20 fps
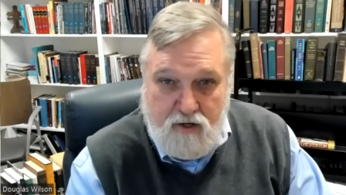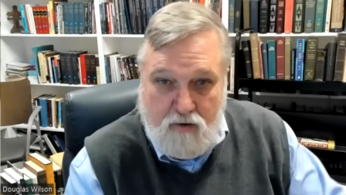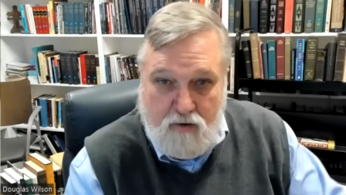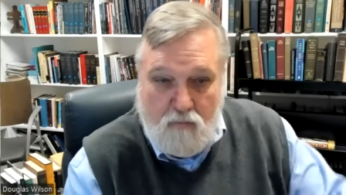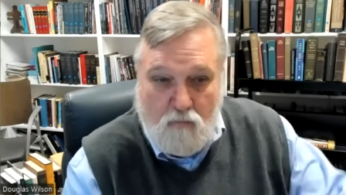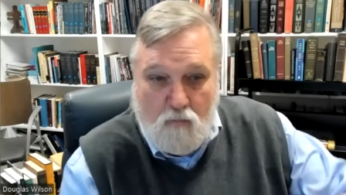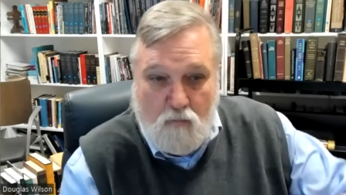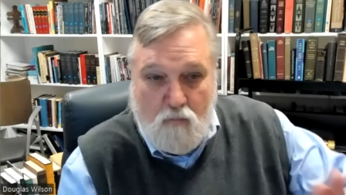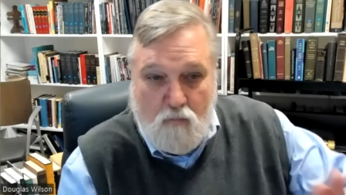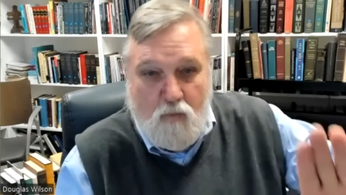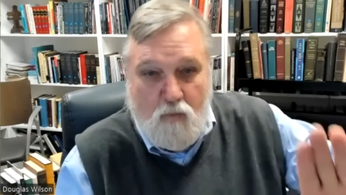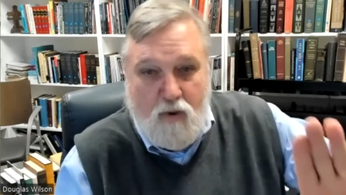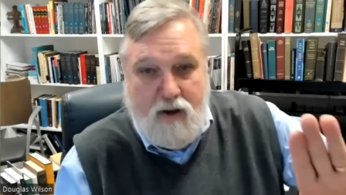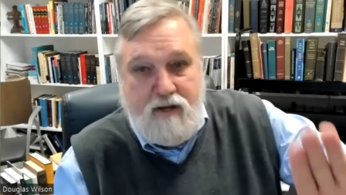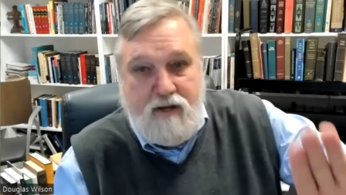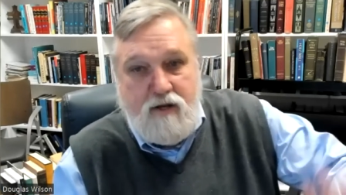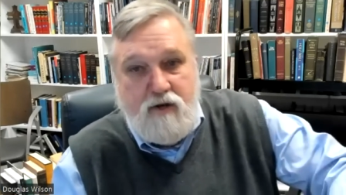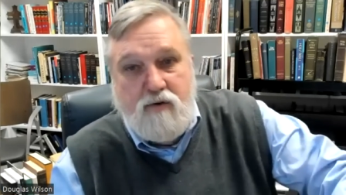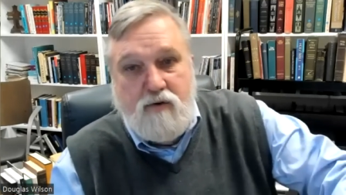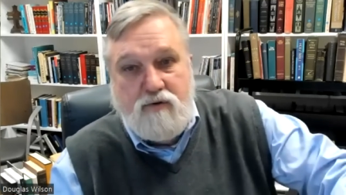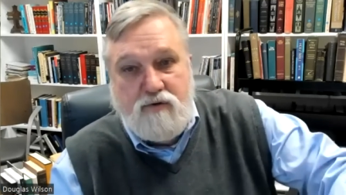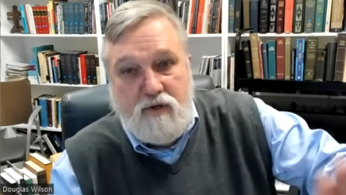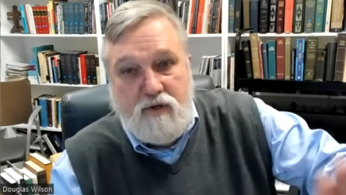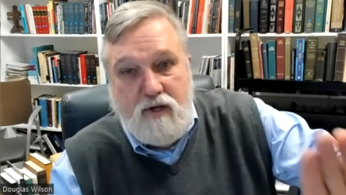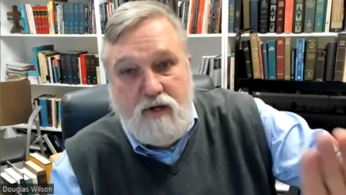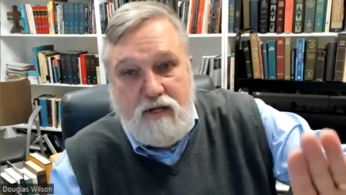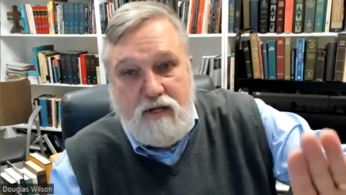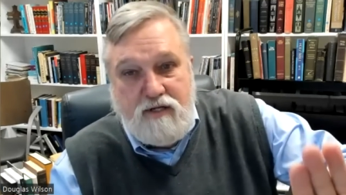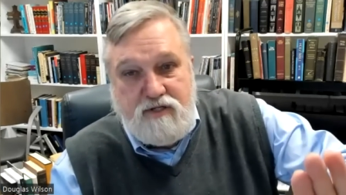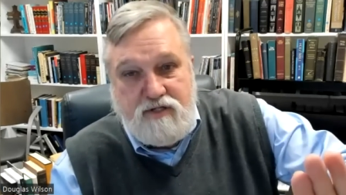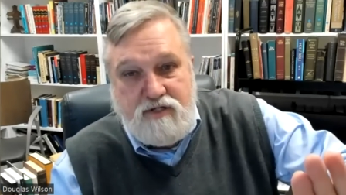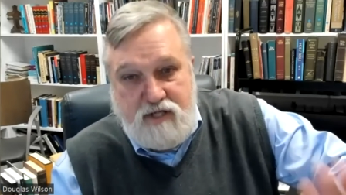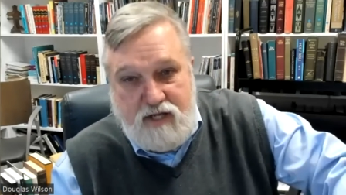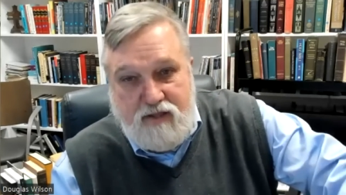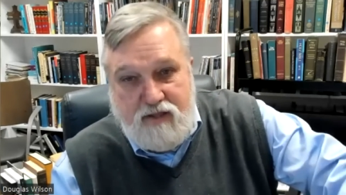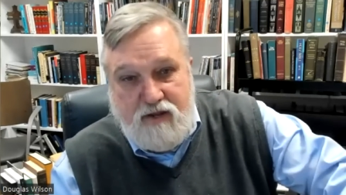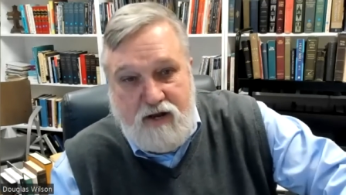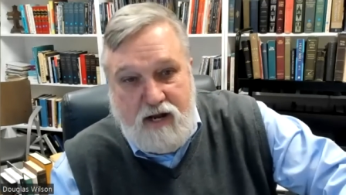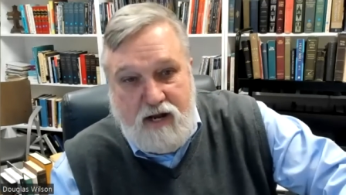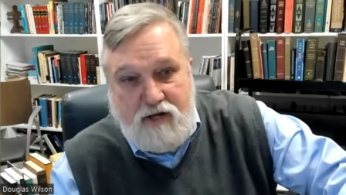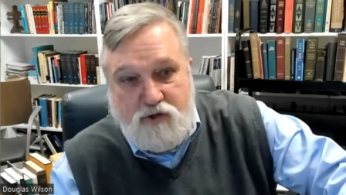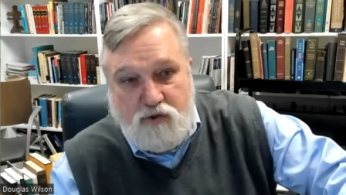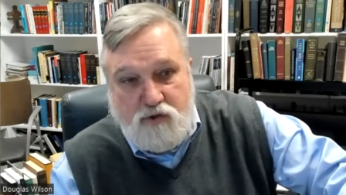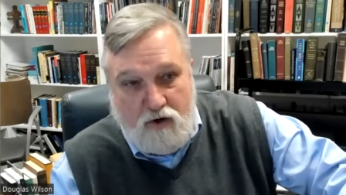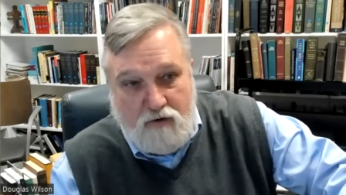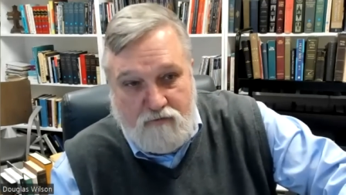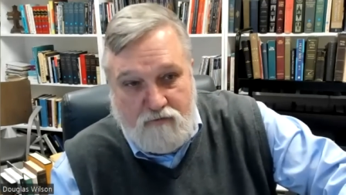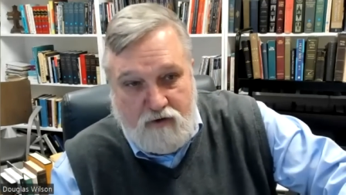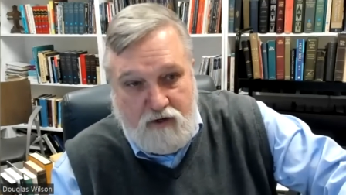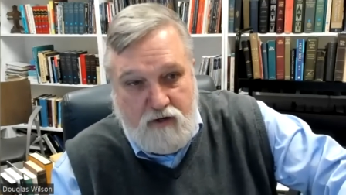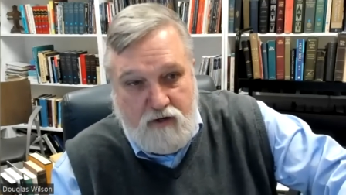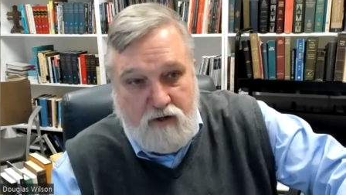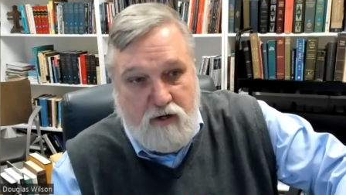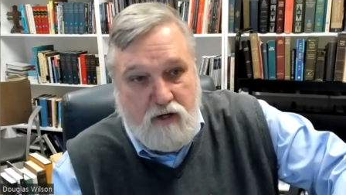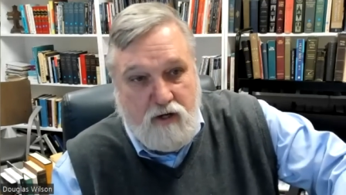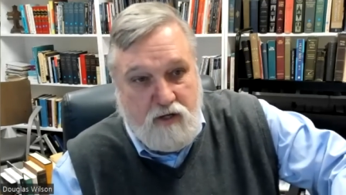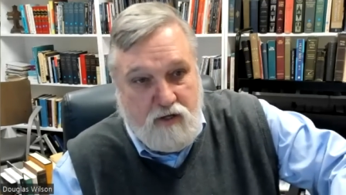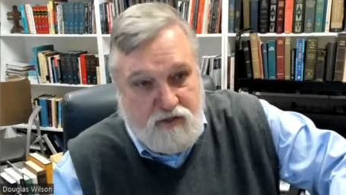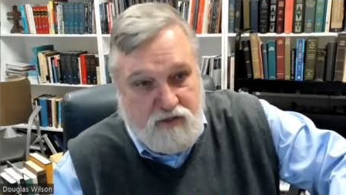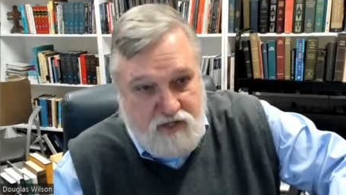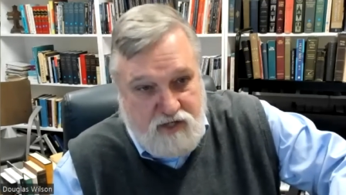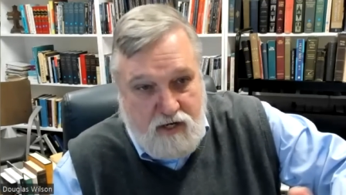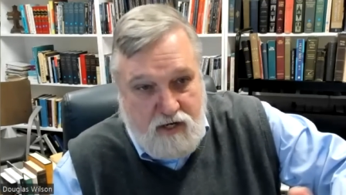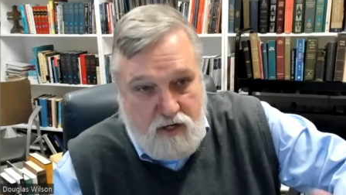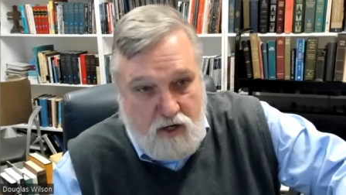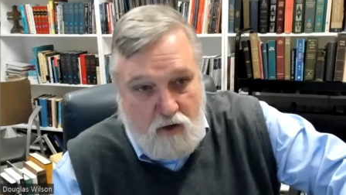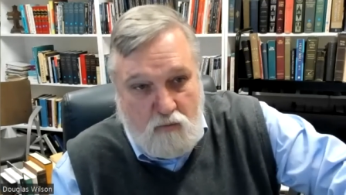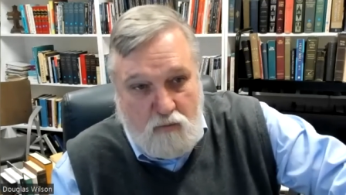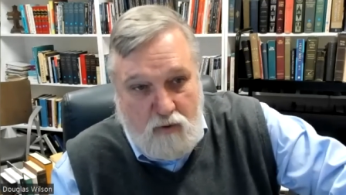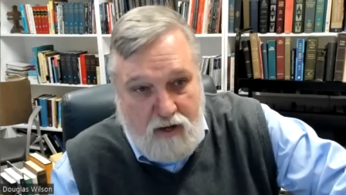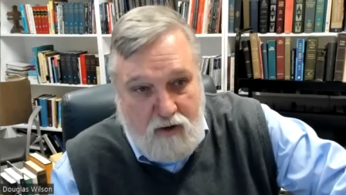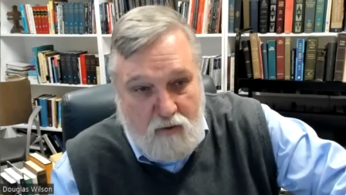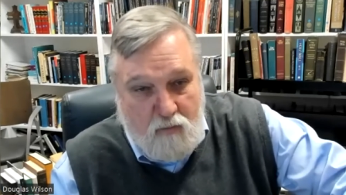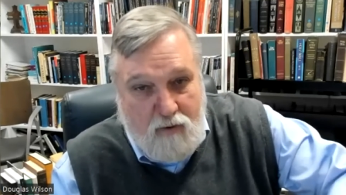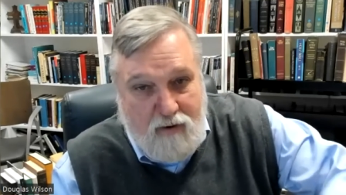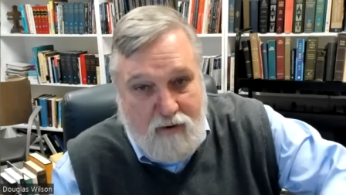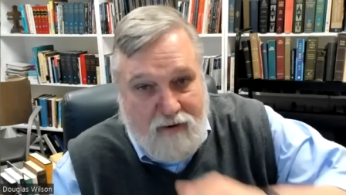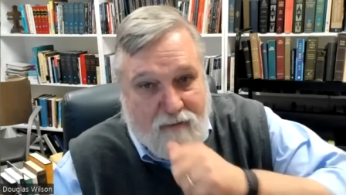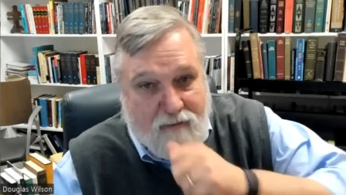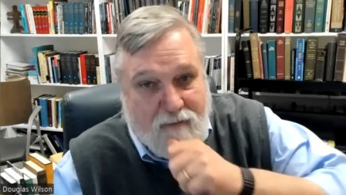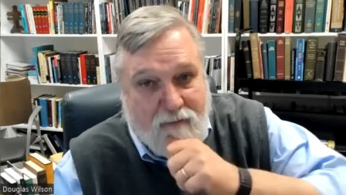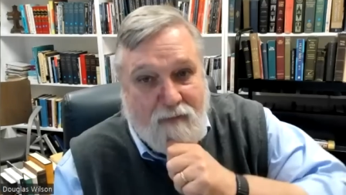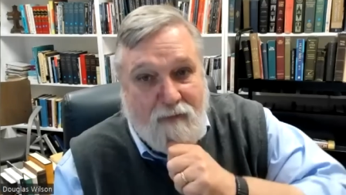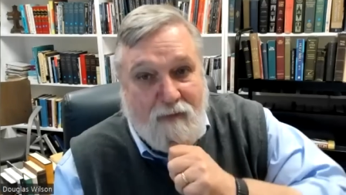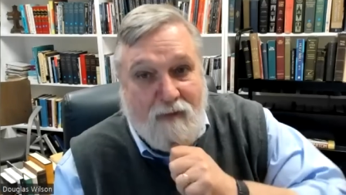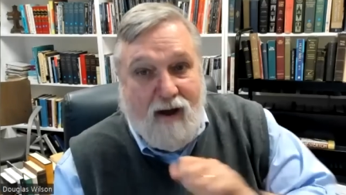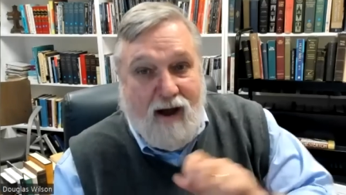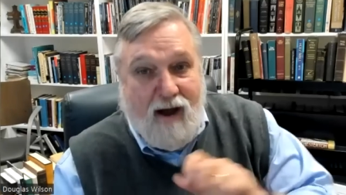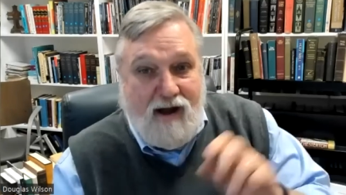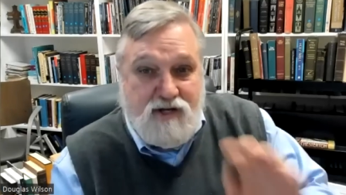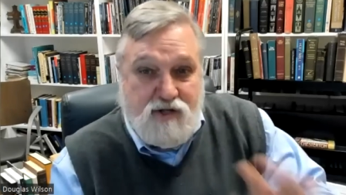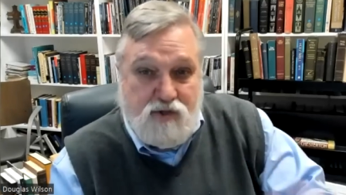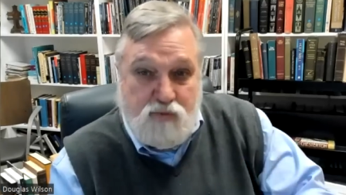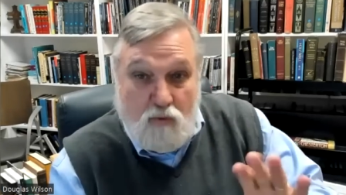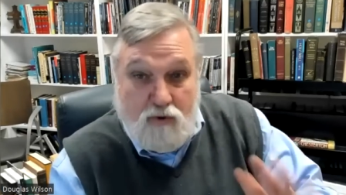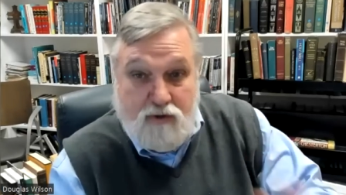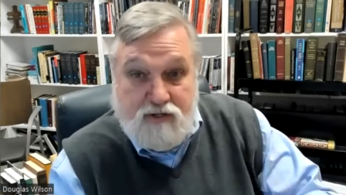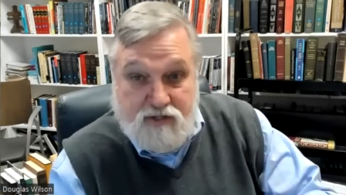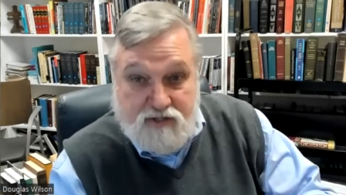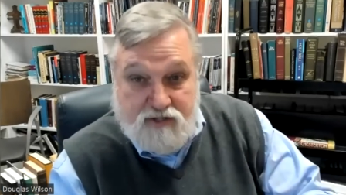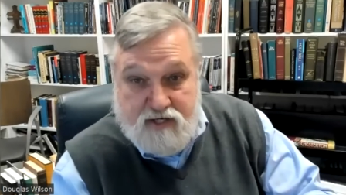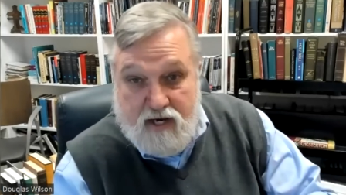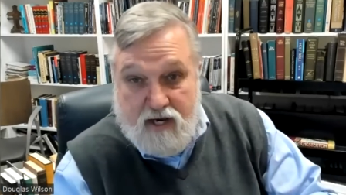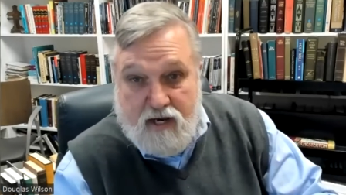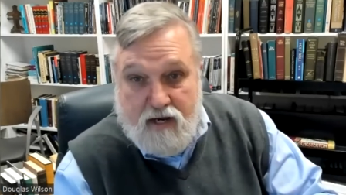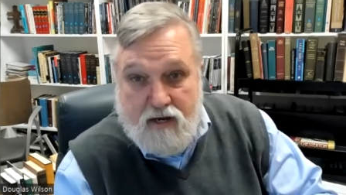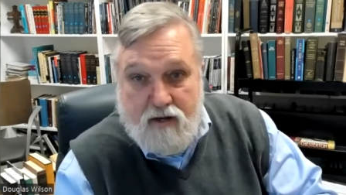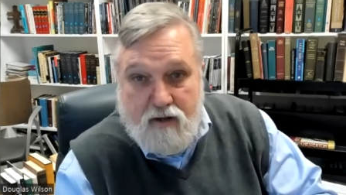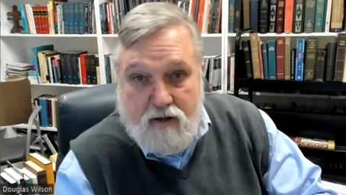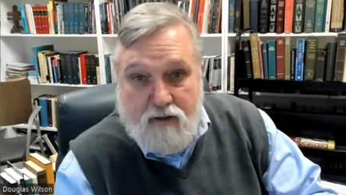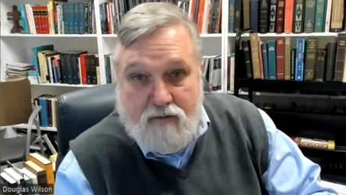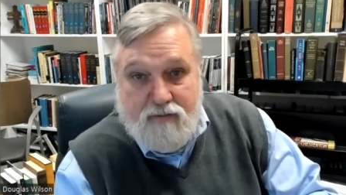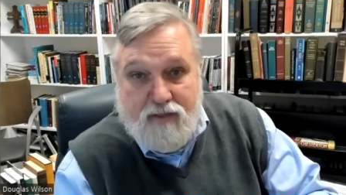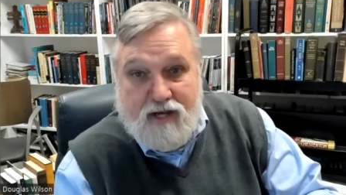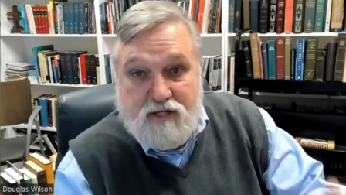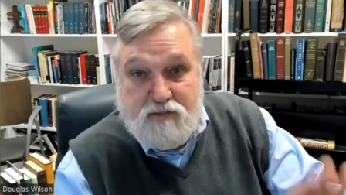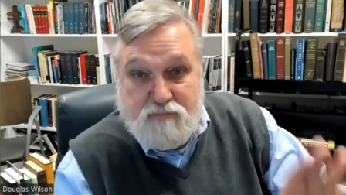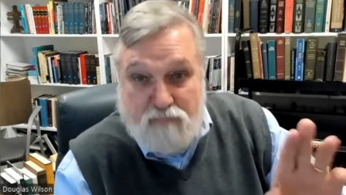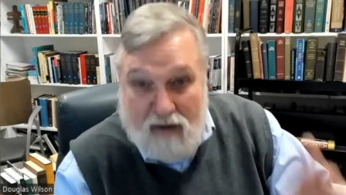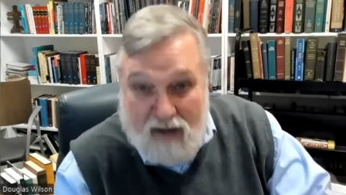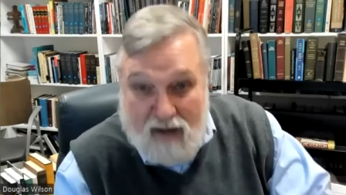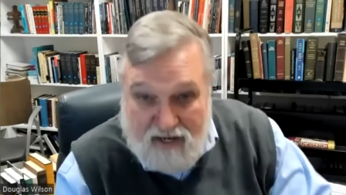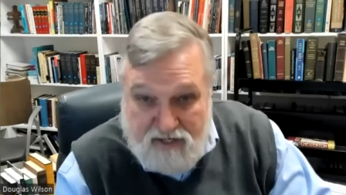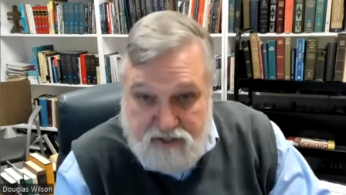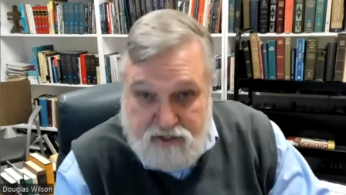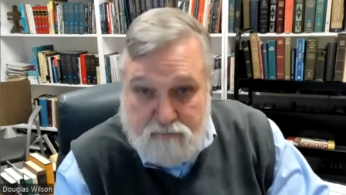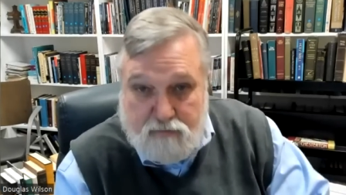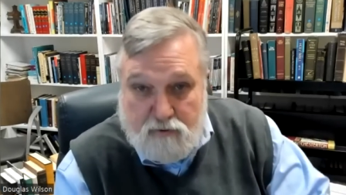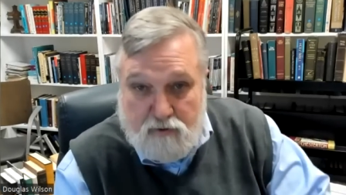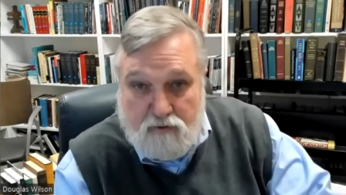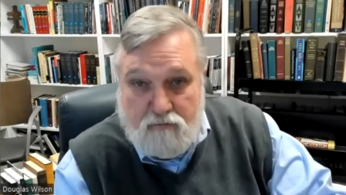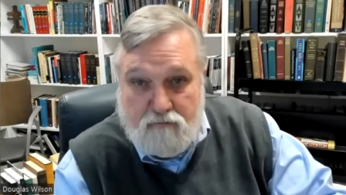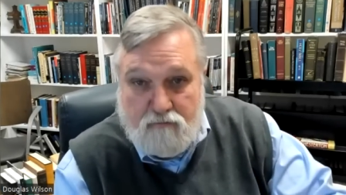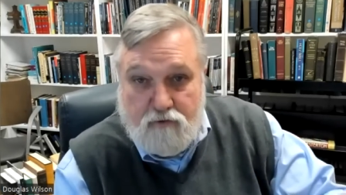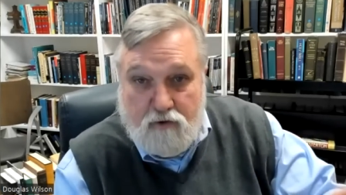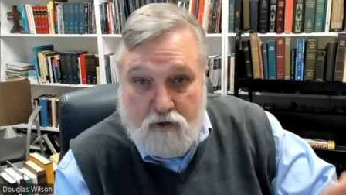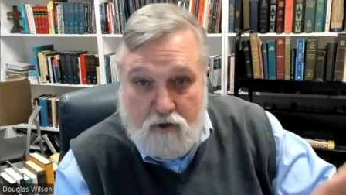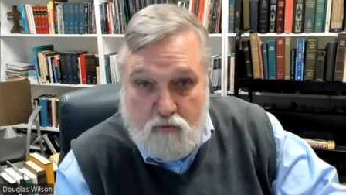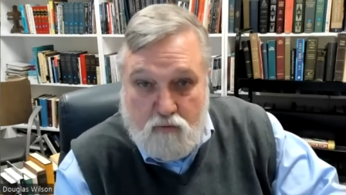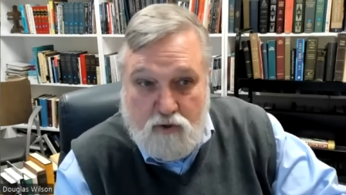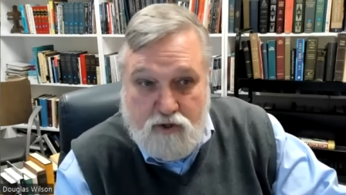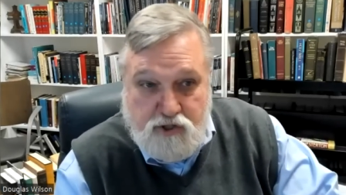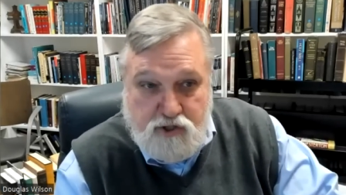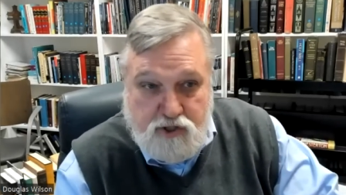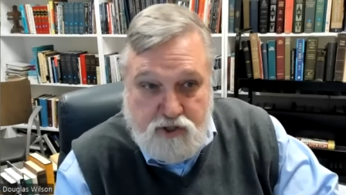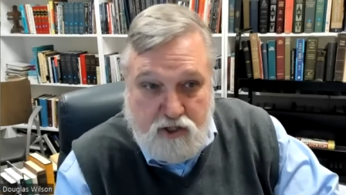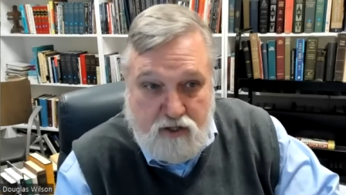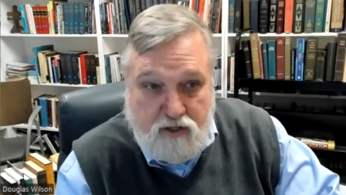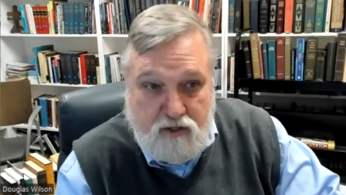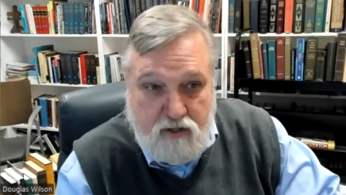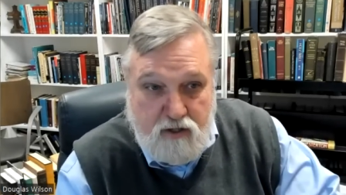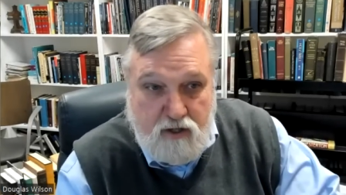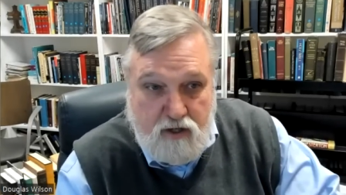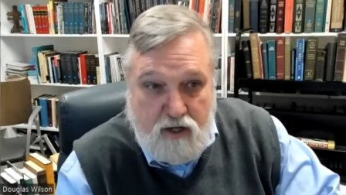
when you see the nature of it you say no right away i just want to say that it's possible for a christian